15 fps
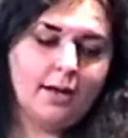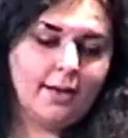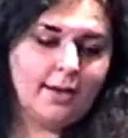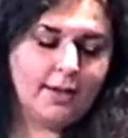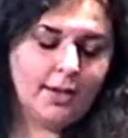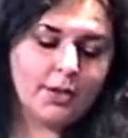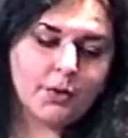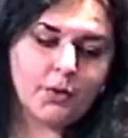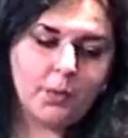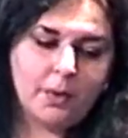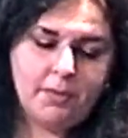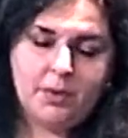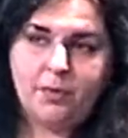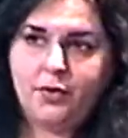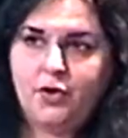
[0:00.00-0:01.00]
you know, the
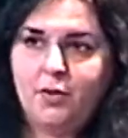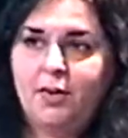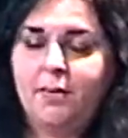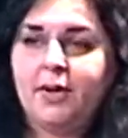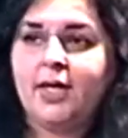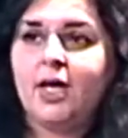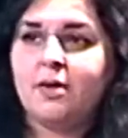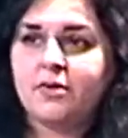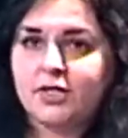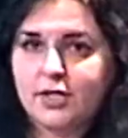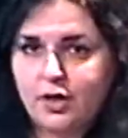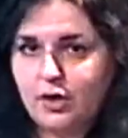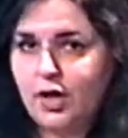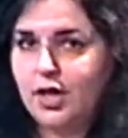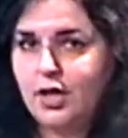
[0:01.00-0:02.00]
women with whom I became
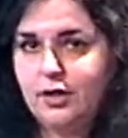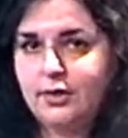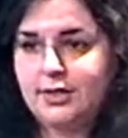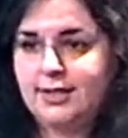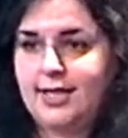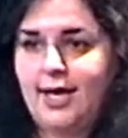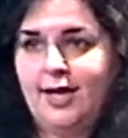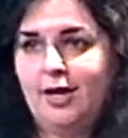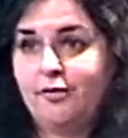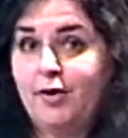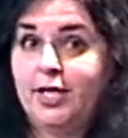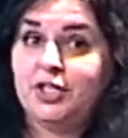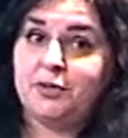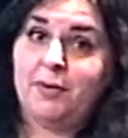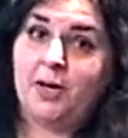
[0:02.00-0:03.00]
so close. They
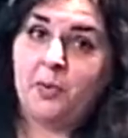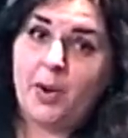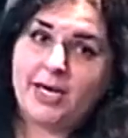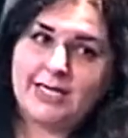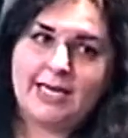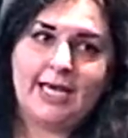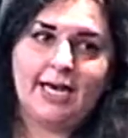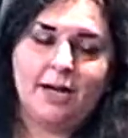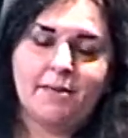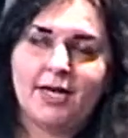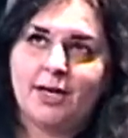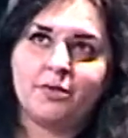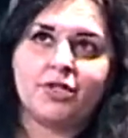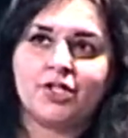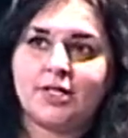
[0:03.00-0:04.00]
arranged my wedding. I
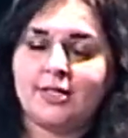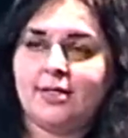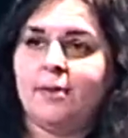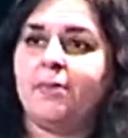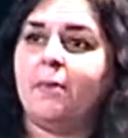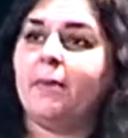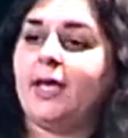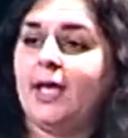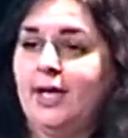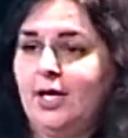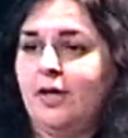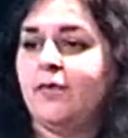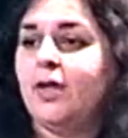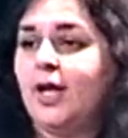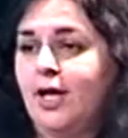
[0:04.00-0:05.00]
mean, it was just the
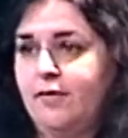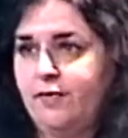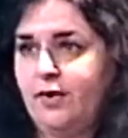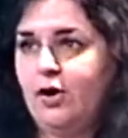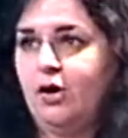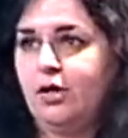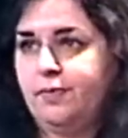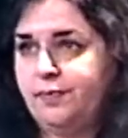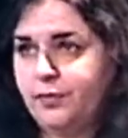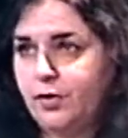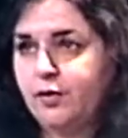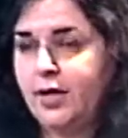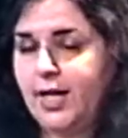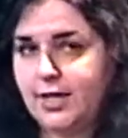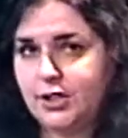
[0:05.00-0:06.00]
beginning of a
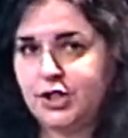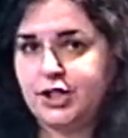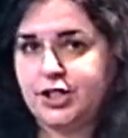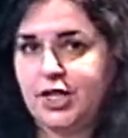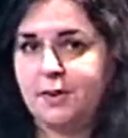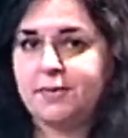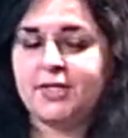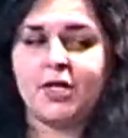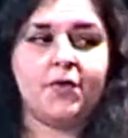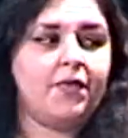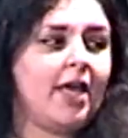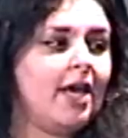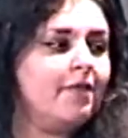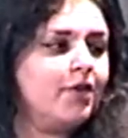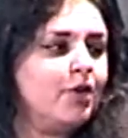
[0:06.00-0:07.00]
lifelong relationship. So
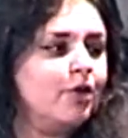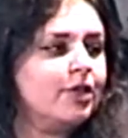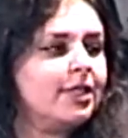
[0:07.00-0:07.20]
they, of course,